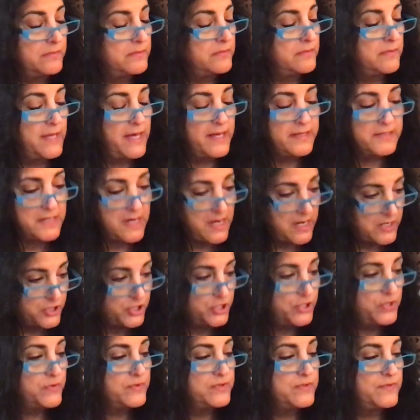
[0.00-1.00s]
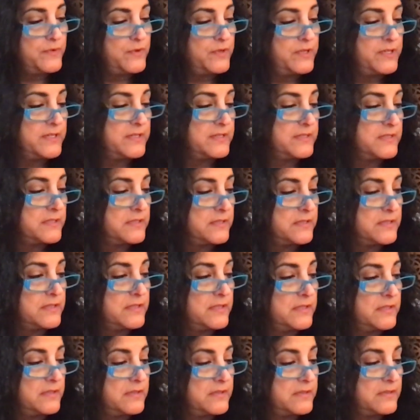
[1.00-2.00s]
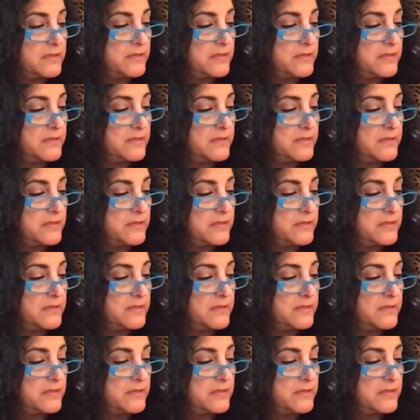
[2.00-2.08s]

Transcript: Adagio is very consistent.